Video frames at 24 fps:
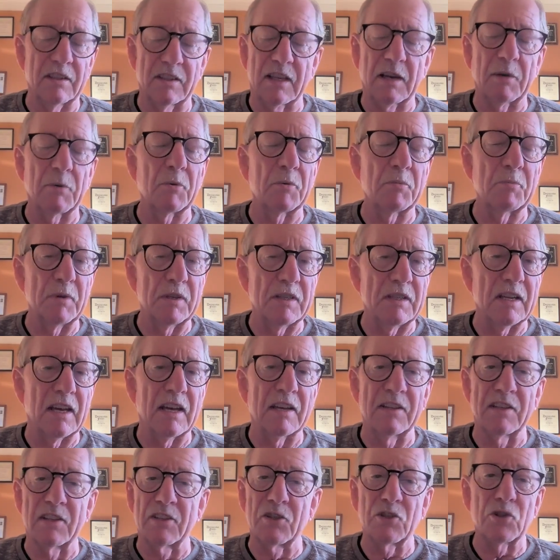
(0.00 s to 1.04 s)
they would be
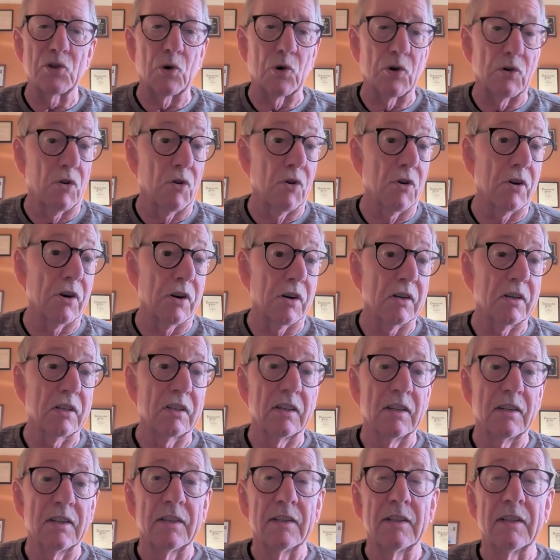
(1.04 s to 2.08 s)
dead in short order.
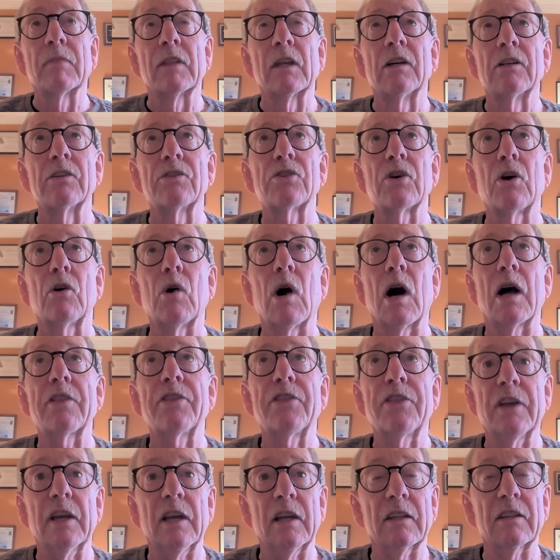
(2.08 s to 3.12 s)
So I
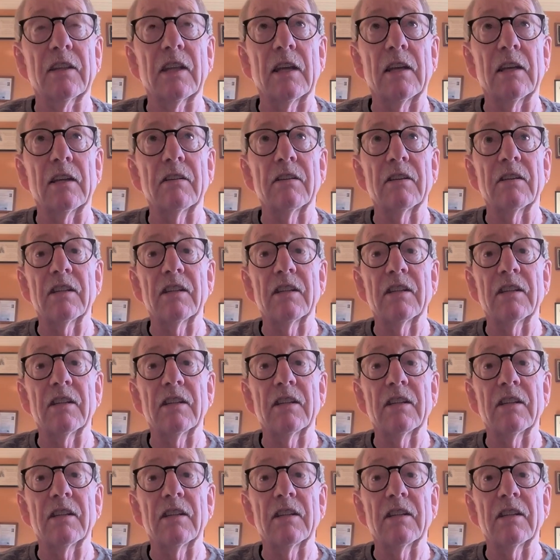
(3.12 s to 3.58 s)
think that